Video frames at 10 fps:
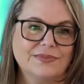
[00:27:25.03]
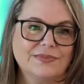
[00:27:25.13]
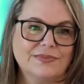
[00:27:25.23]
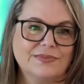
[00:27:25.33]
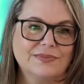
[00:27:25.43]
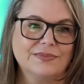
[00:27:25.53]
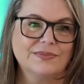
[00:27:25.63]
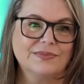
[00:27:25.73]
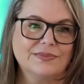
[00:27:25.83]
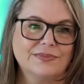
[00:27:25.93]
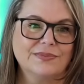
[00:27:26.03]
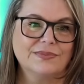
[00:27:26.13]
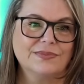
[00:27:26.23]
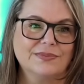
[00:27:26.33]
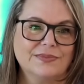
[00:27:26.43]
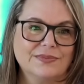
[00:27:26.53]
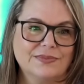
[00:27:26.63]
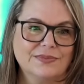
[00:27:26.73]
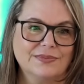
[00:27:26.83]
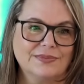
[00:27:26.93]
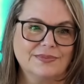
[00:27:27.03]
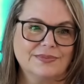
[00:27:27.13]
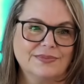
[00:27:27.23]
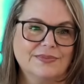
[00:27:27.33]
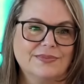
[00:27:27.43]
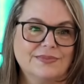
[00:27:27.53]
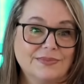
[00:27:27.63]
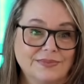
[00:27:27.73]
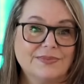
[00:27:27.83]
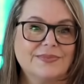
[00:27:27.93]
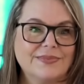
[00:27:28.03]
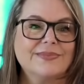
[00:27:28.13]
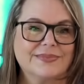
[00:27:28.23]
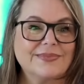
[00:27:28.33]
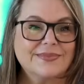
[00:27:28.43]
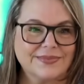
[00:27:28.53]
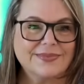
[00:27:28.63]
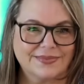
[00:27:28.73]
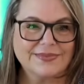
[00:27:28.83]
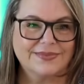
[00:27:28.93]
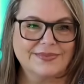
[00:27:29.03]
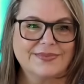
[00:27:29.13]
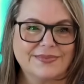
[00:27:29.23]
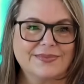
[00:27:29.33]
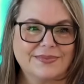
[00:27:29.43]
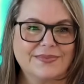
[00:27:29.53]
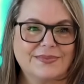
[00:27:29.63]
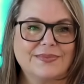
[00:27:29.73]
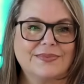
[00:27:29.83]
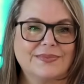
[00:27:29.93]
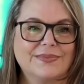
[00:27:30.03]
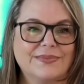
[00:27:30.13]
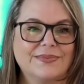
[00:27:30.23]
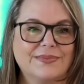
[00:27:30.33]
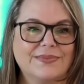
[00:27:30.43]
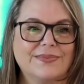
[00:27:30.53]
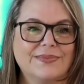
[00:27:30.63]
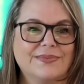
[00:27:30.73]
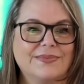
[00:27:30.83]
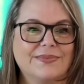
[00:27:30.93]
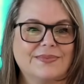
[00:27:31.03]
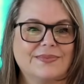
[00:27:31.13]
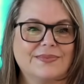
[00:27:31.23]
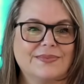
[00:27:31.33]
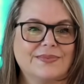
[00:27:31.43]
(not speaking)